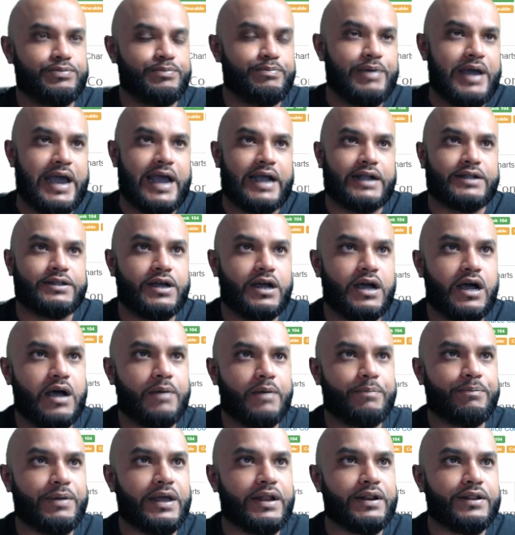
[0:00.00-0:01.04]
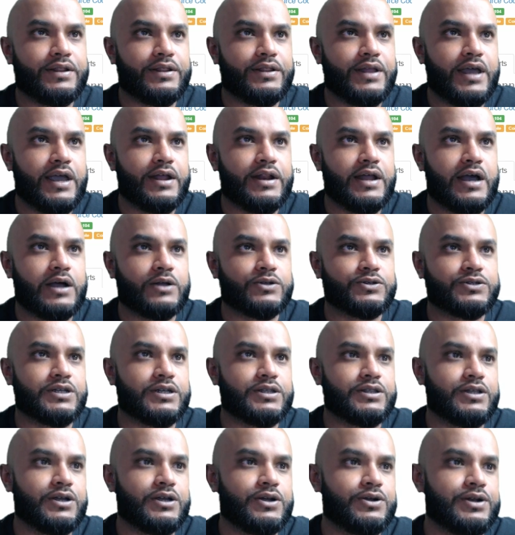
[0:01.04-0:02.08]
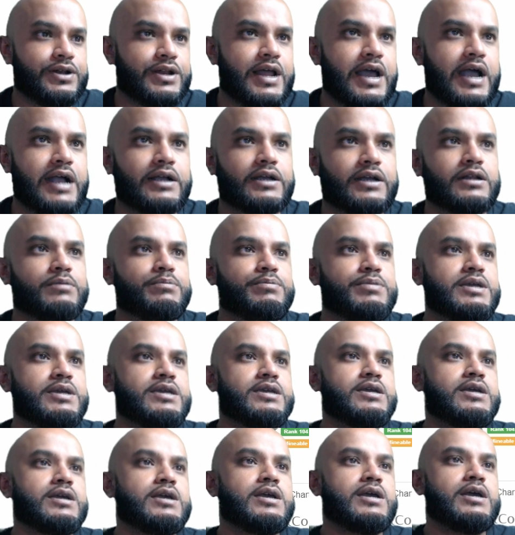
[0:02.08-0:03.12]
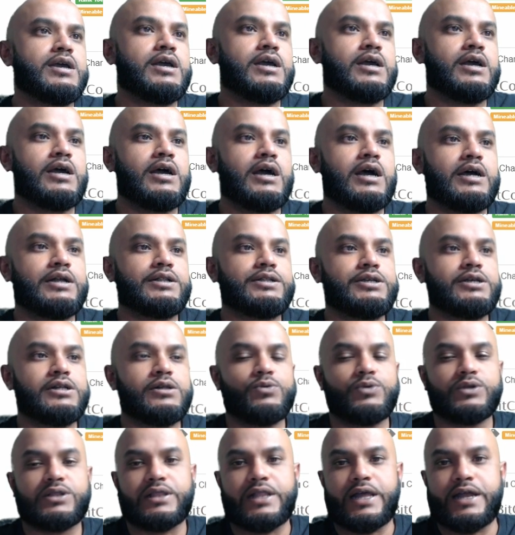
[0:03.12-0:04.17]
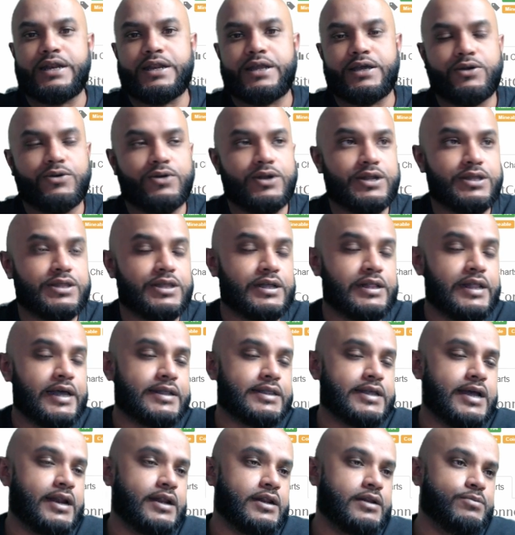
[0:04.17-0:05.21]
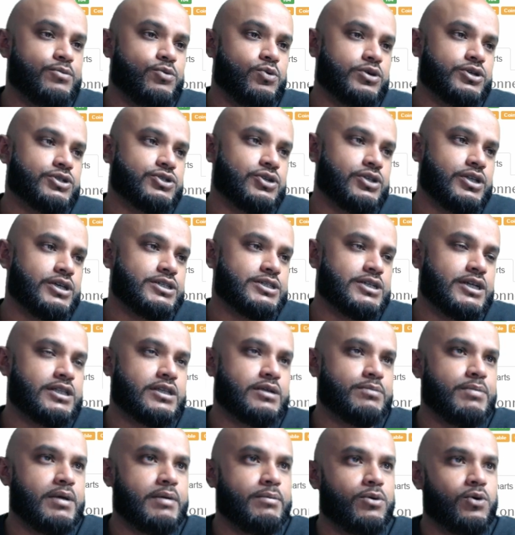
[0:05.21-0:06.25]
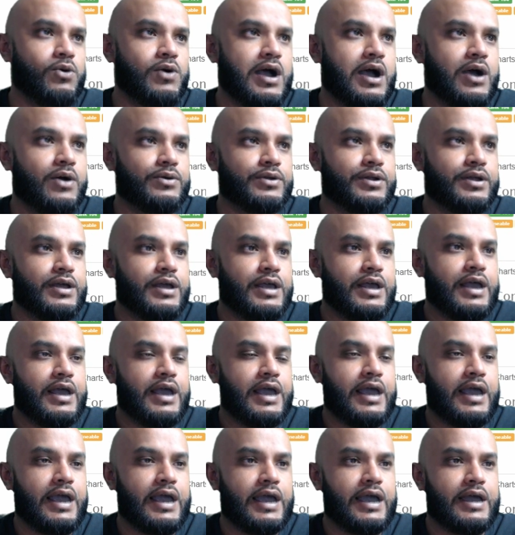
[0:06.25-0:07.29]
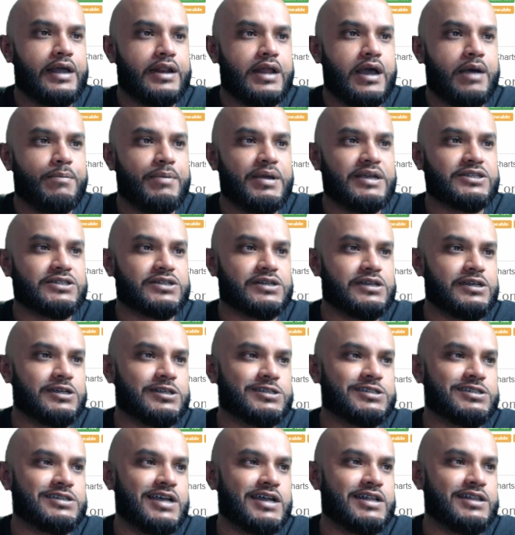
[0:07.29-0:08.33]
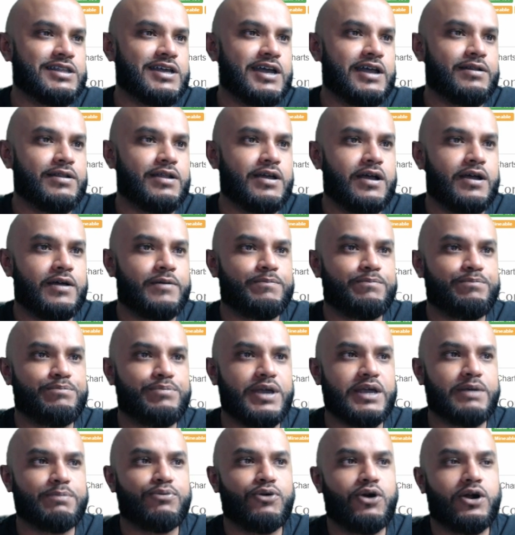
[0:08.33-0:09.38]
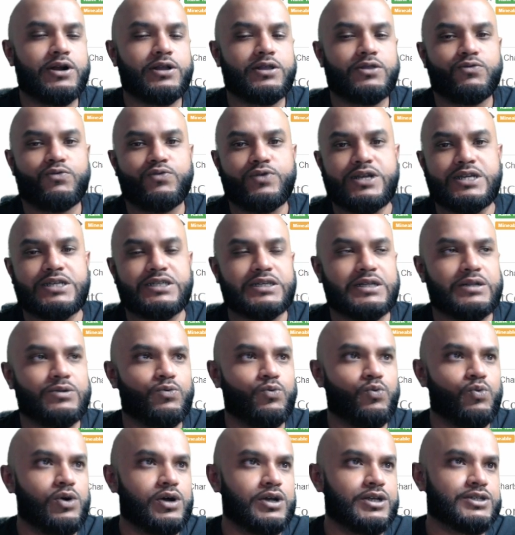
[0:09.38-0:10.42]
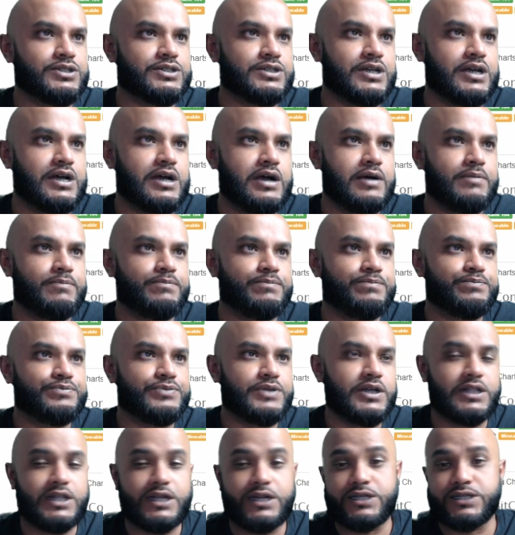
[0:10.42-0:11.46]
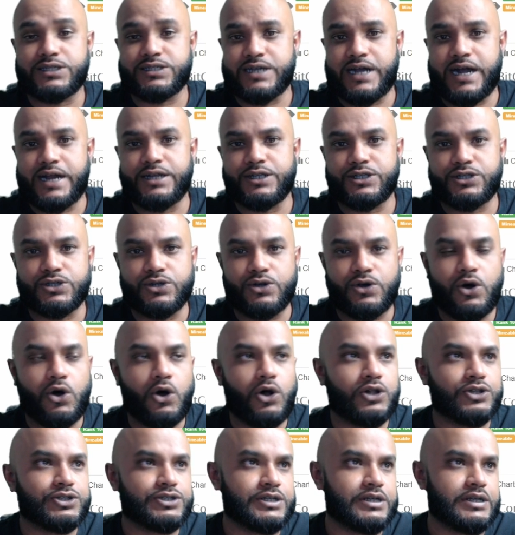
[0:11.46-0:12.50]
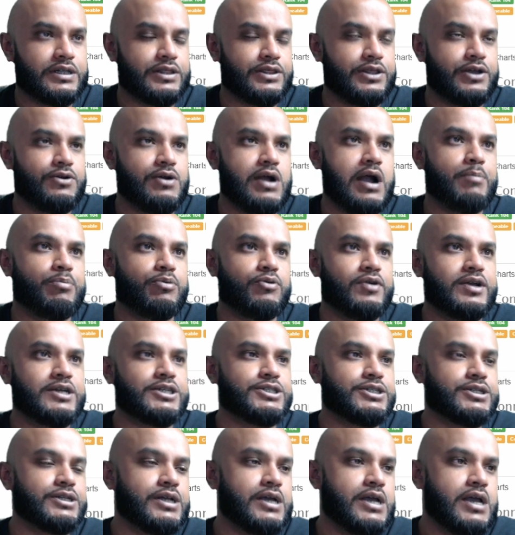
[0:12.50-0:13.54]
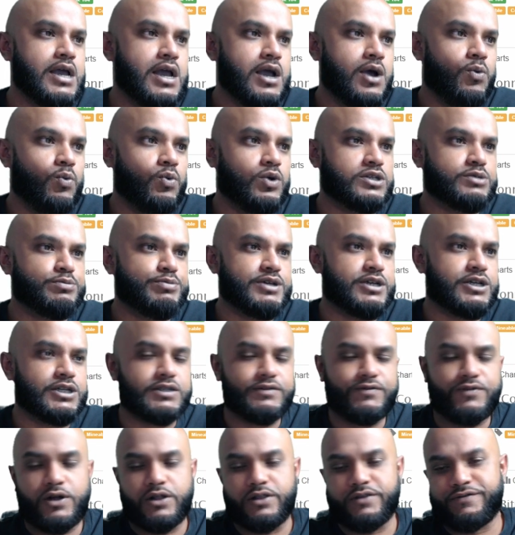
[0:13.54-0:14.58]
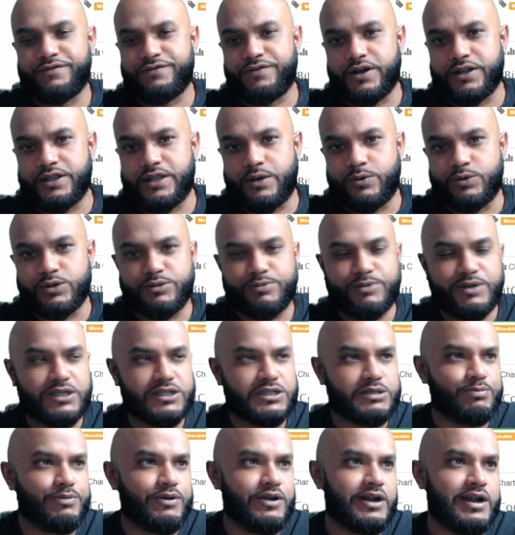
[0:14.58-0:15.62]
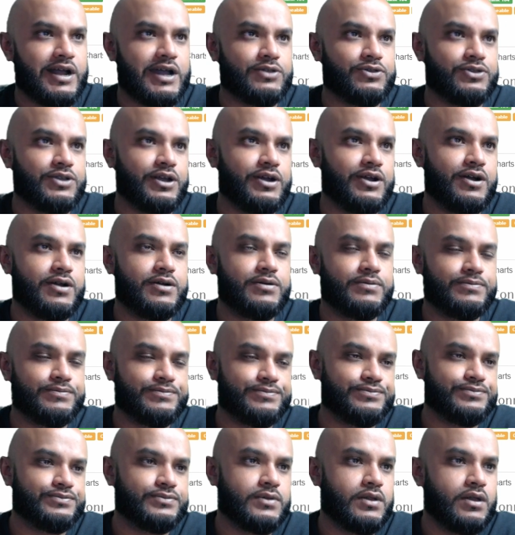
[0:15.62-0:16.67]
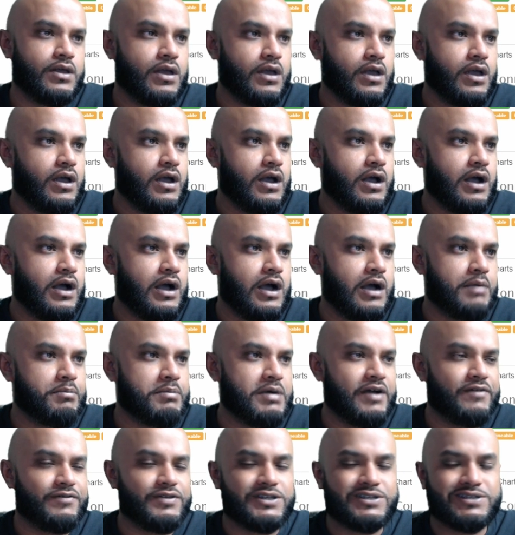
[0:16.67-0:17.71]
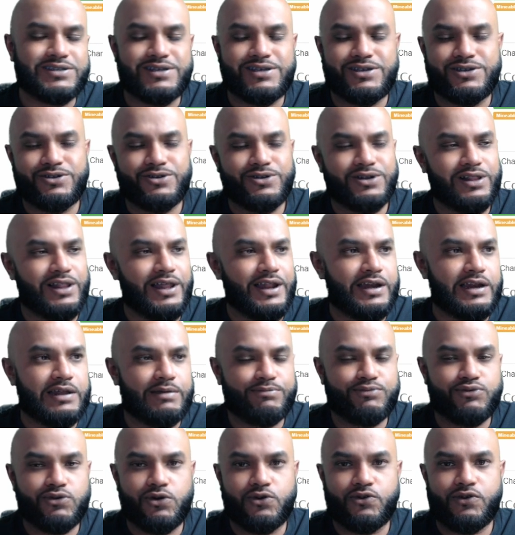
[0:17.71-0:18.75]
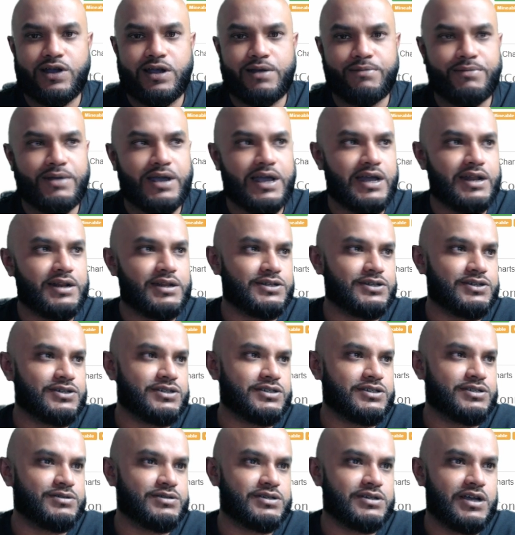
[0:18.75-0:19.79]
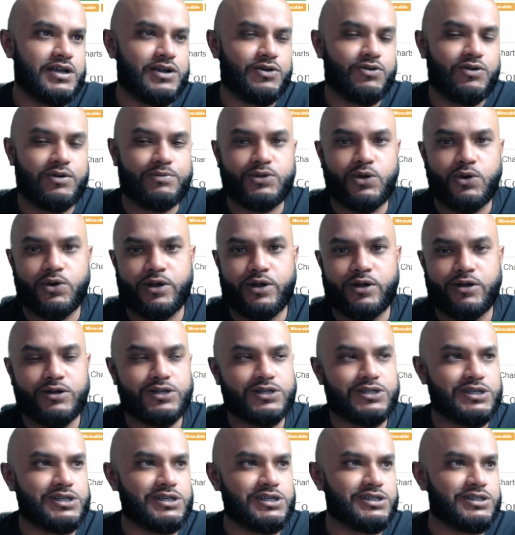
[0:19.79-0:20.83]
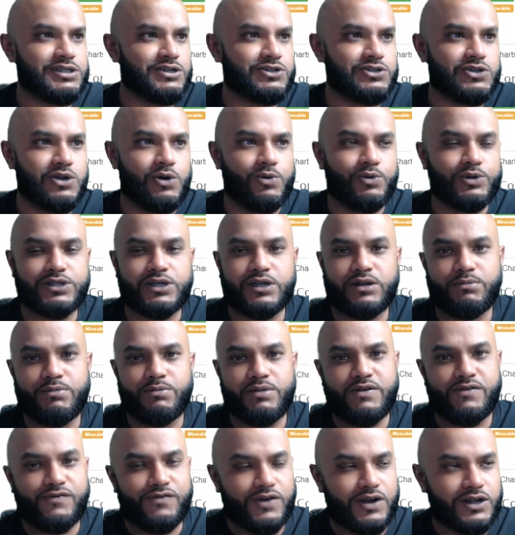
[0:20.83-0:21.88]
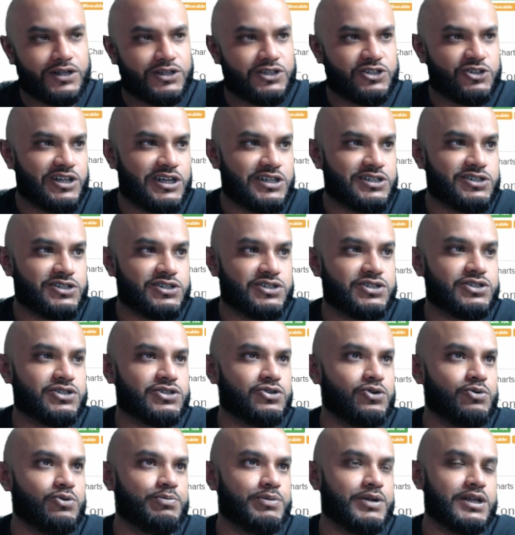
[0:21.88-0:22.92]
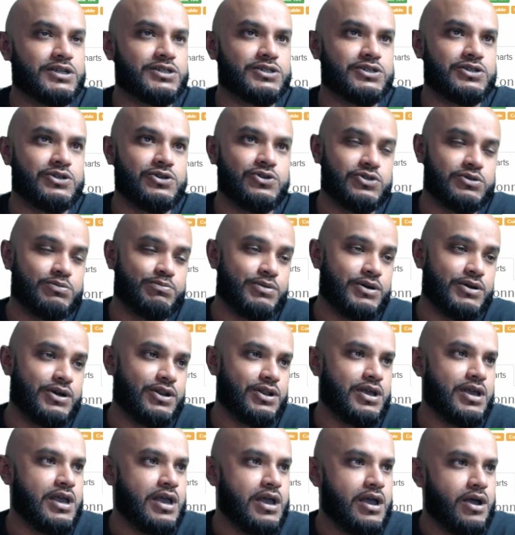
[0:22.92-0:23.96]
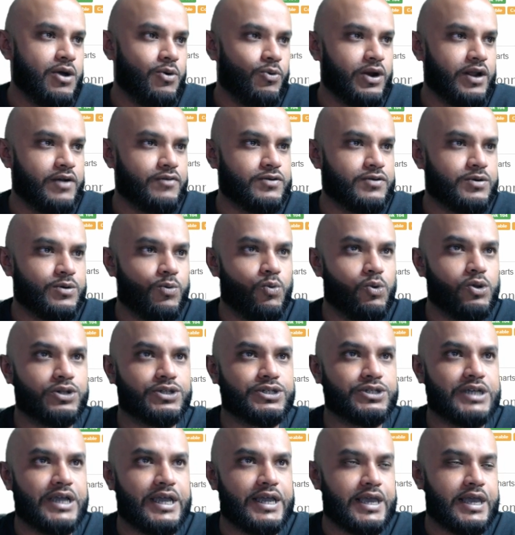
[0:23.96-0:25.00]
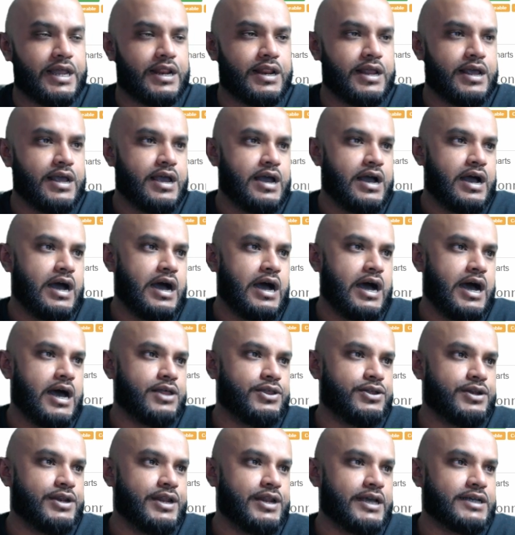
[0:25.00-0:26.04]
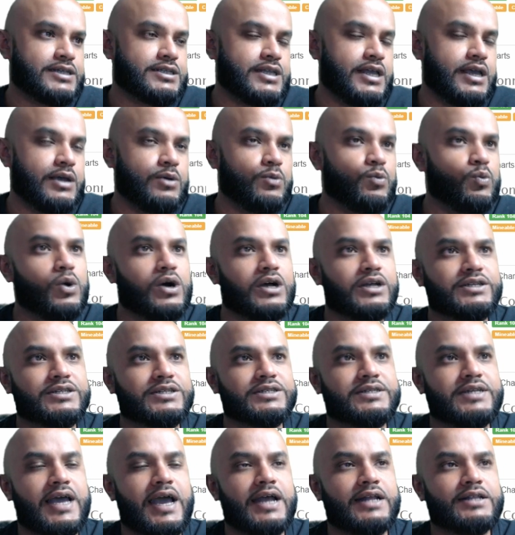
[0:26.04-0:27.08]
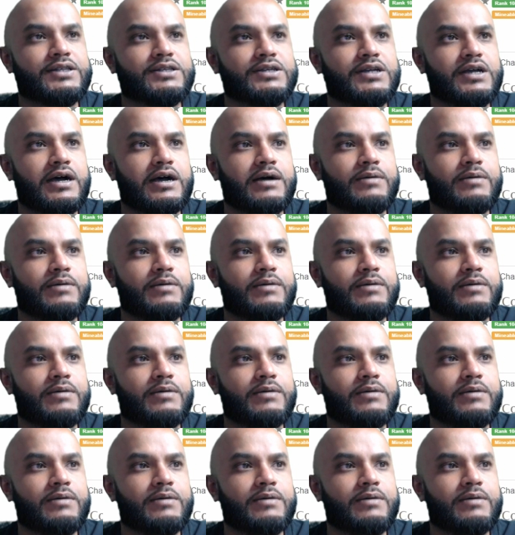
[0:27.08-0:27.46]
backed up, and they announced that they're not going to be dealing with lending or anything like that anymore. So they sent a memo out, and basically it said that a big part of the reason was that they decided to halt their operation was because of all the FUD that was being spread out there. Obviously, you're a lending program, man. This is cryptocurrencies. There's always going to be FUD, so that's a stupid excuse, but whatever. We'll take it. The next thing was that